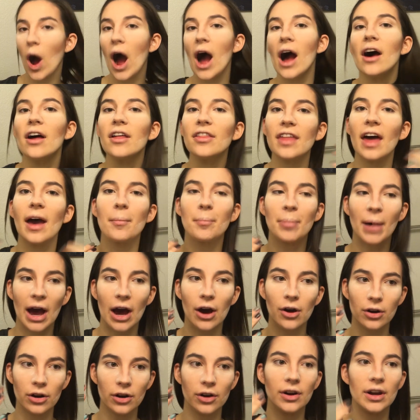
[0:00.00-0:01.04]
While that
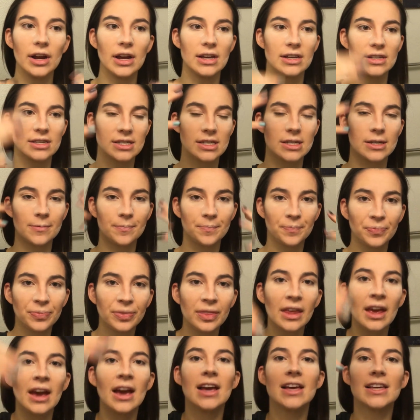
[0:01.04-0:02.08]
powder is
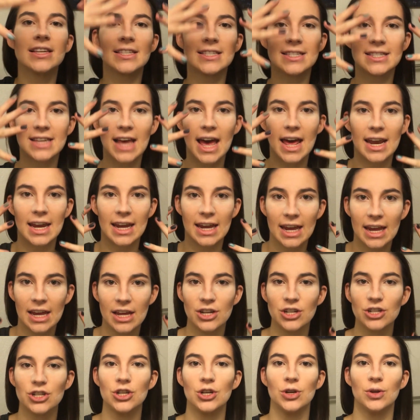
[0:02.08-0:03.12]
setting
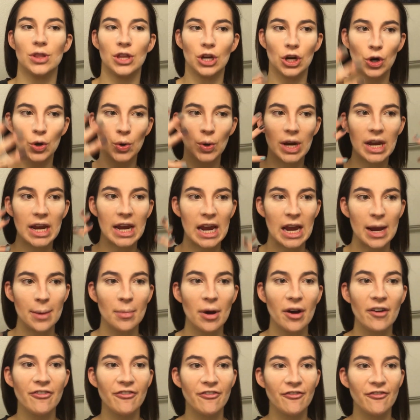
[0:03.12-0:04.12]
into the cream